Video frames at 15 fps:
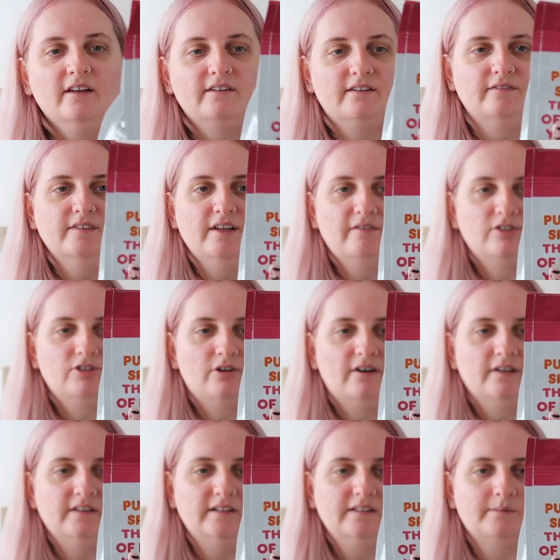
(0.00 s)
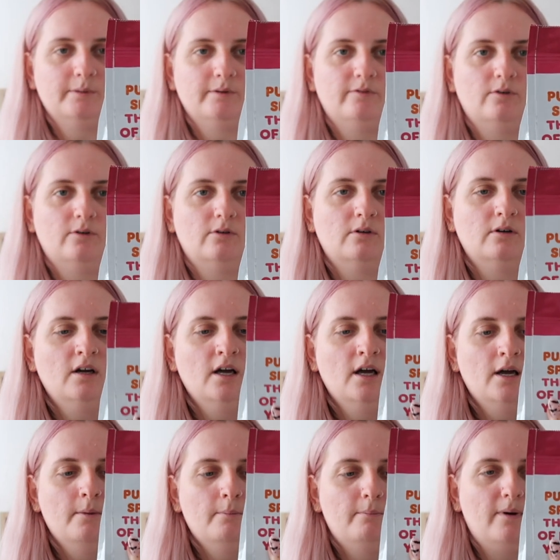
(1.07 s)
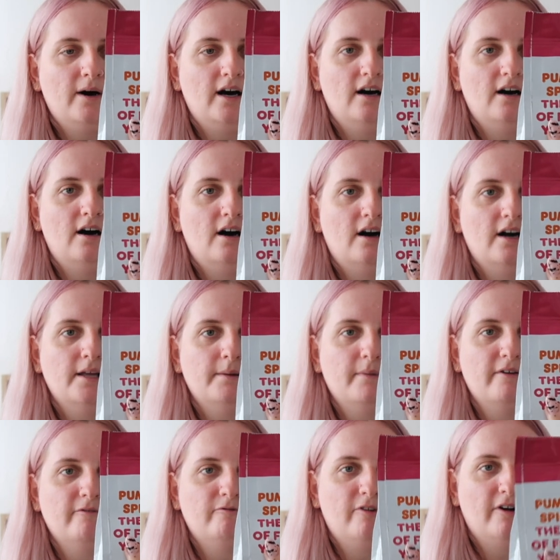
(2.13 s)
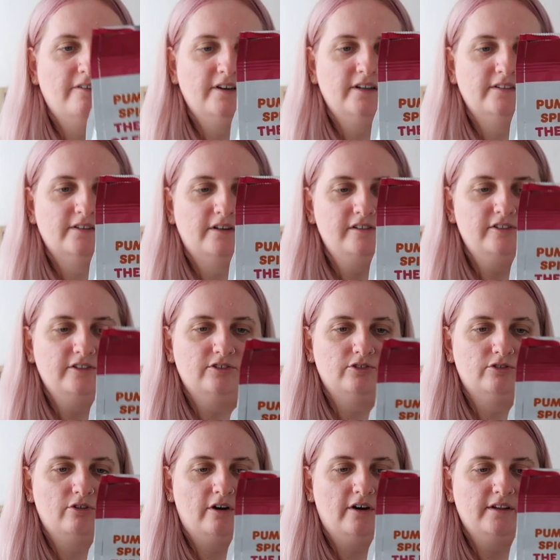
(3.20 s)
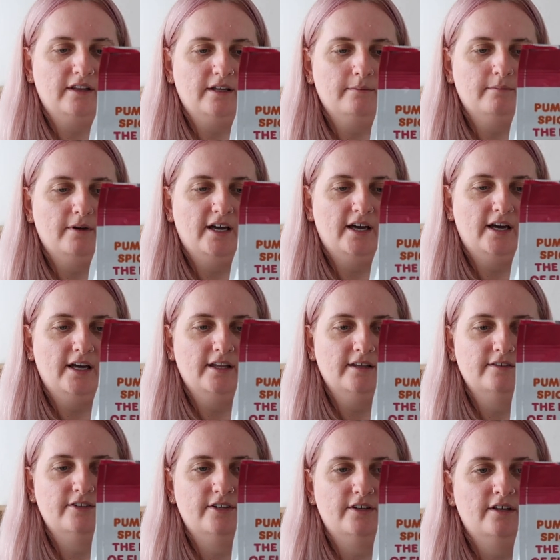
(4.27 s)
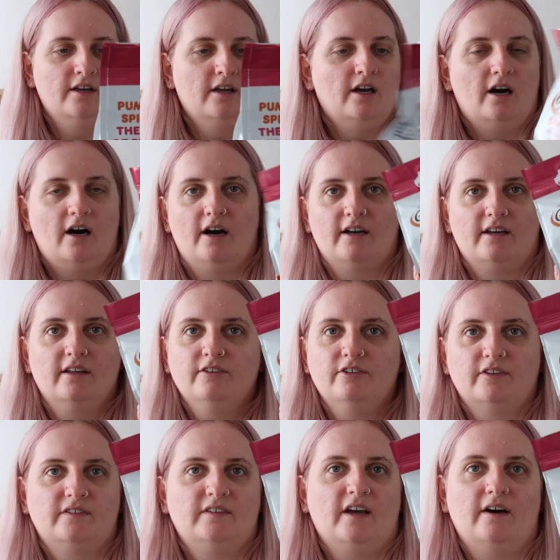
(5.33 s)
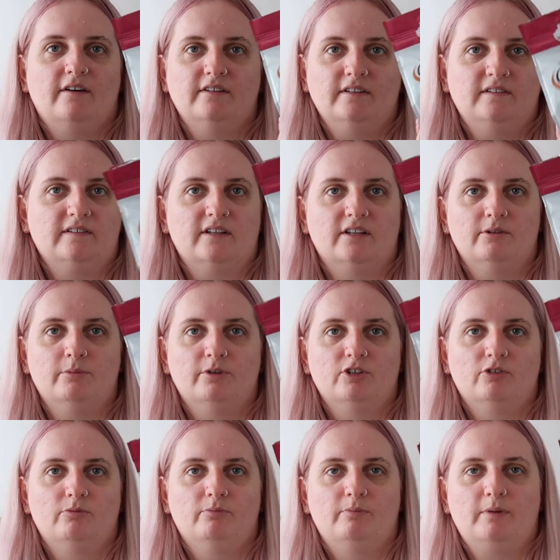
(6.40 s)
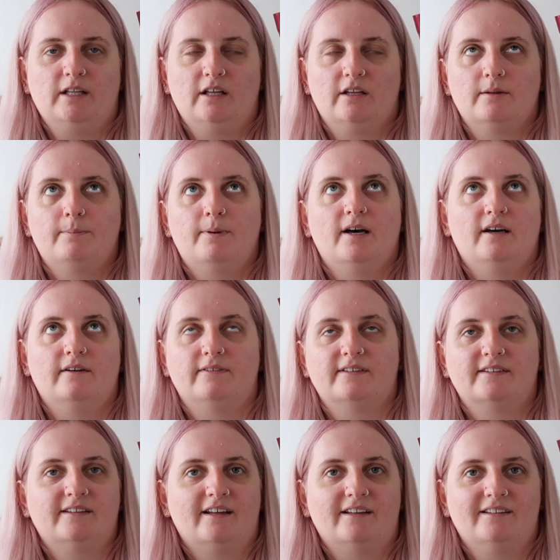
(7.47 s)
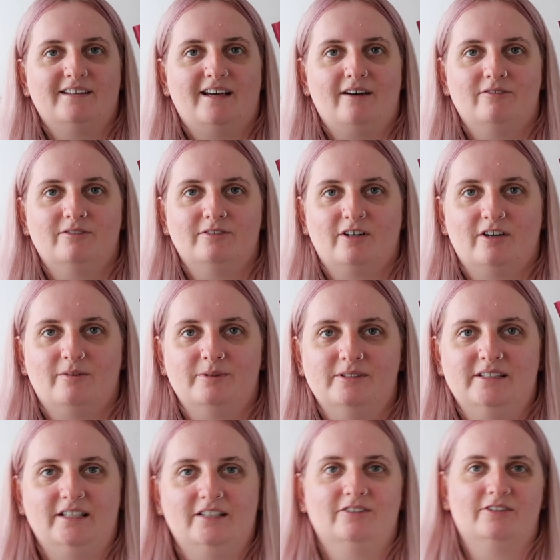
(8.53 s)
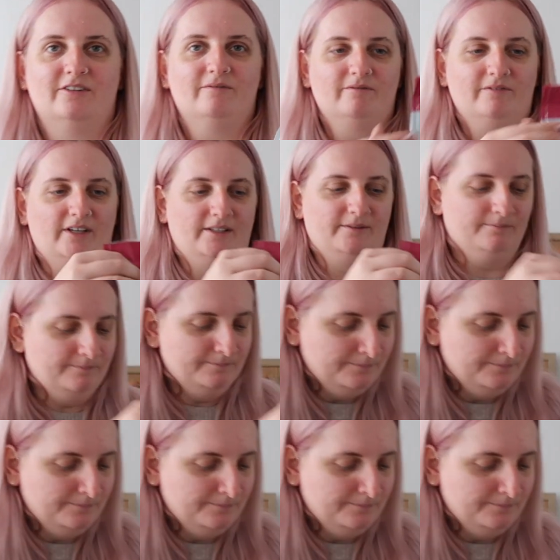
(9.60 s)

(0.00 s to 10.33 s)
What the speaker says: So I've never tried these before, but I'm very excited to try them, and I can just tell this is going to be like the perfect snack to have with a cup of tea or something.